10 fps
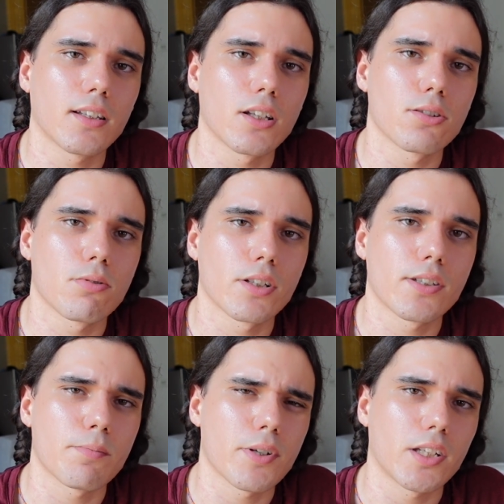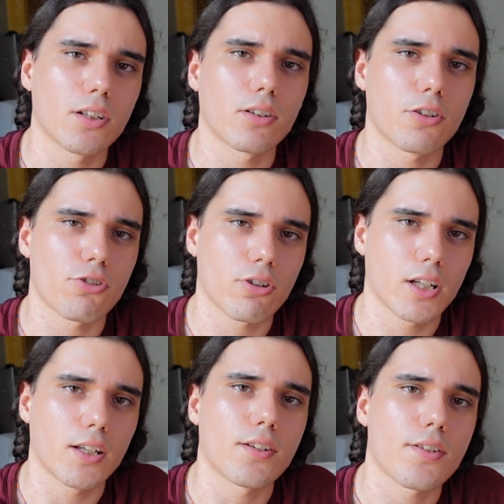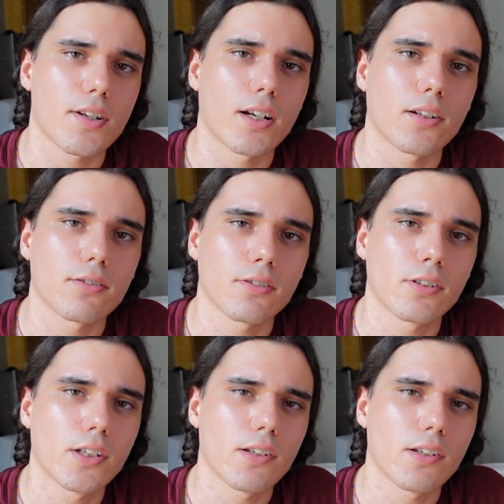lower depending on your trading style